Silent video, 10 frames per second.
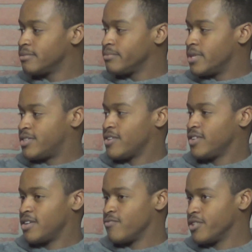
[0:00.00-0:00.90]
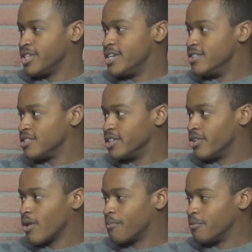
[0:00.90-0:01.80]
It sounds like a really easily
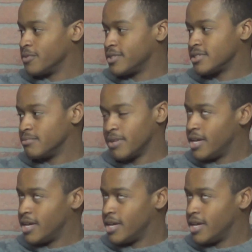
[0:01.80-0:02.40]
corruptible system, but anyway.